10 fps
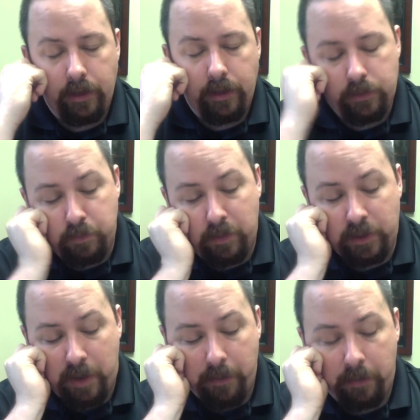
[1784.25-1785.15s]
it's, it's
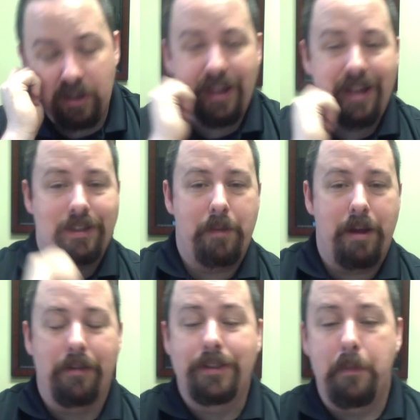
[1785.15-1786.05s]
probably less
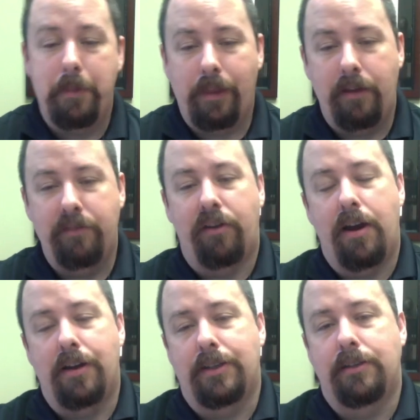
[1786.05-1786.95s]
about sympathy for
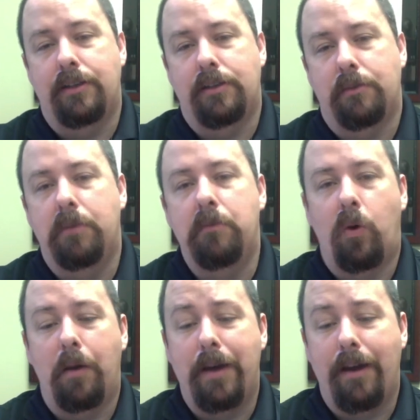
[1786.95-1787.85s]
Gnosticism and
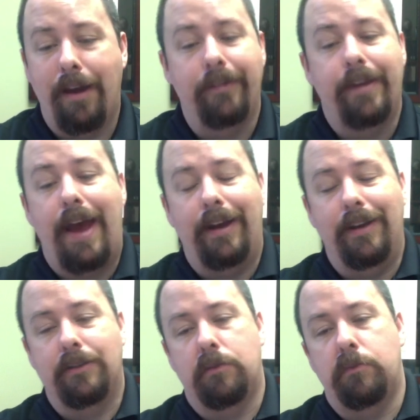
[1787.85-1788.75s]
more about
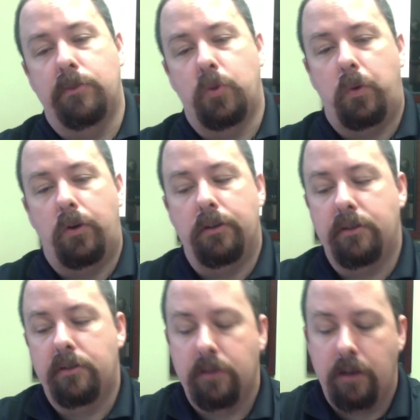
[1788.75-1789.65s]
antagonism
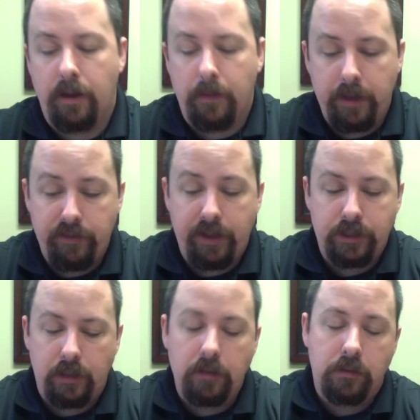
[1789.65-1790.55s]
towards uh,
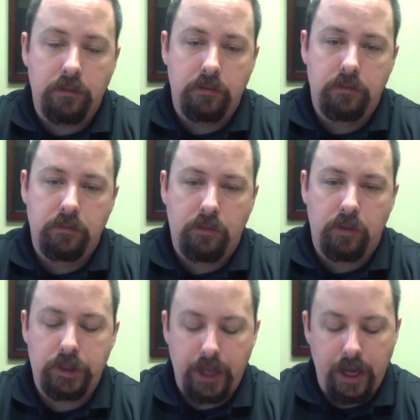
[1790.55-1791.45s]
evangelical
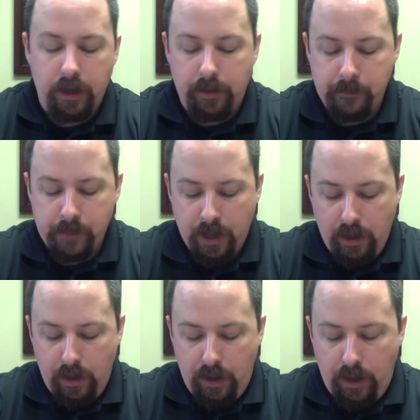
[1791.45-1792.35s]
Christianity.
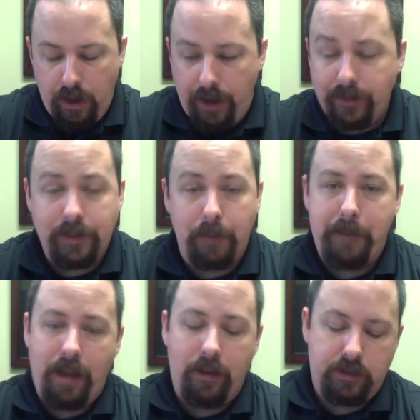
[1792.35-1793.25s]
And then to
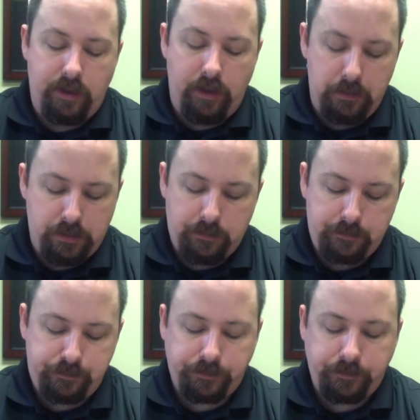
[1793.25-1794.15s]
balance those,
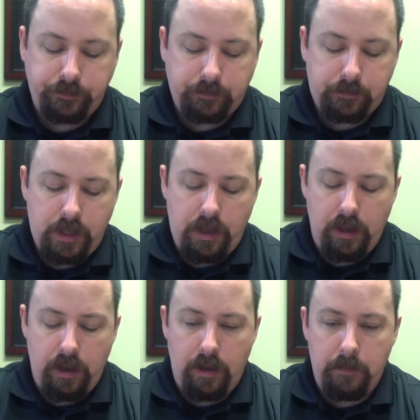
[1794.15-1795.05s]

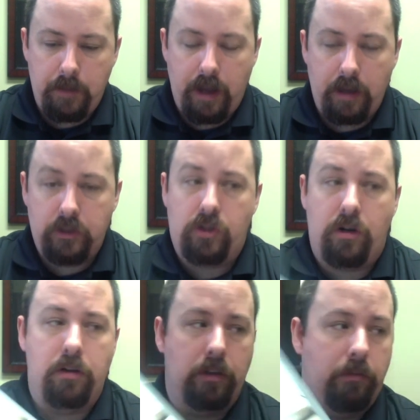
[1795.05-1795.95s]
um, I would
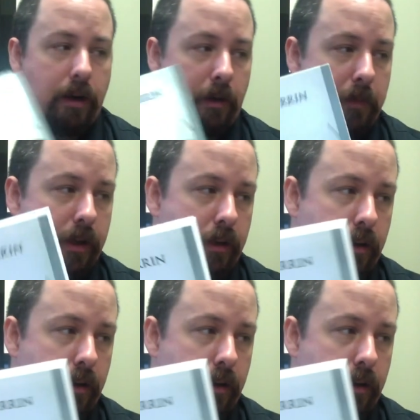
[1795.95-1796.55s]
strongly recommend